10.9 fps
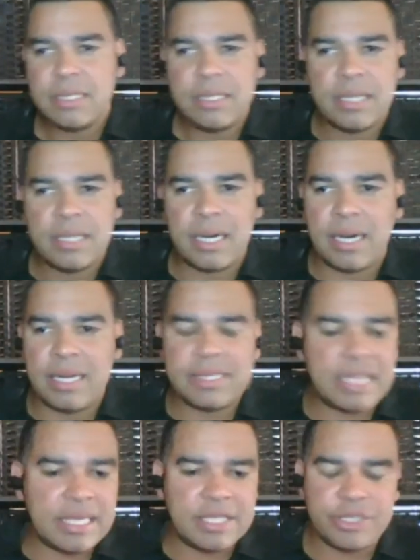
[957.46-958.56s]
uh, it's not
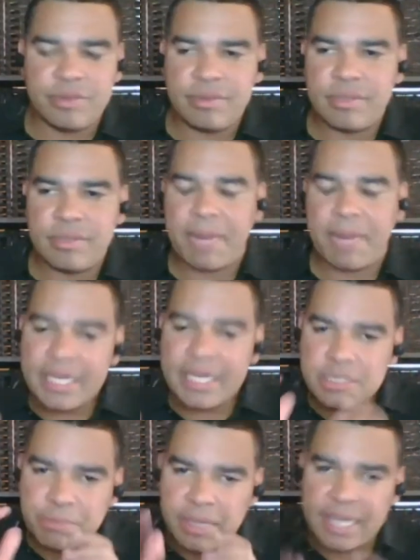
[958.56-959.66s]
an issue. The bias
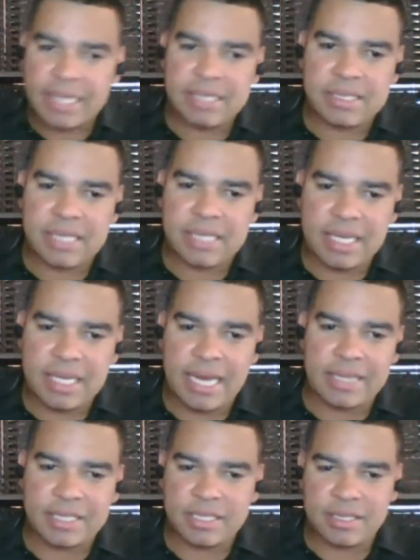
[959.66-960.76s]
plays in at this